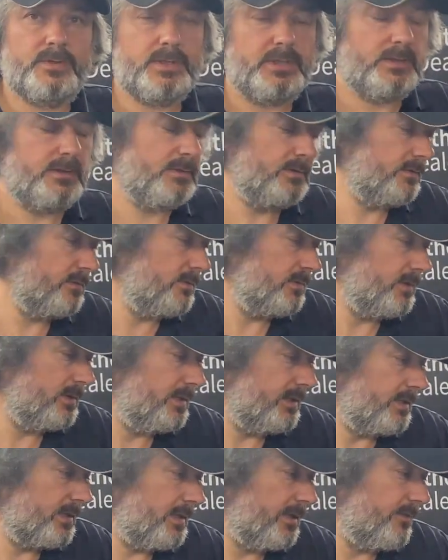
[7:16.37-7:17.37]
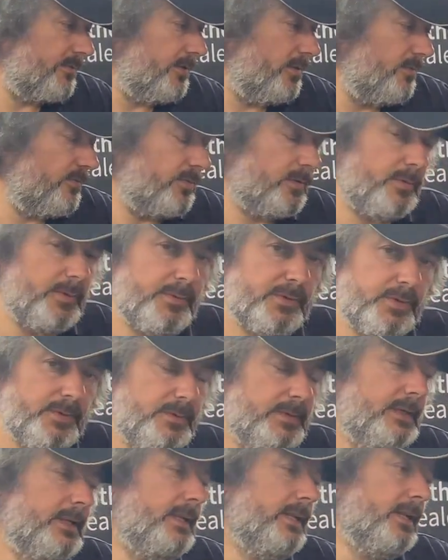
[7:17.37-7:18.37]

Really get involved in what we were doing.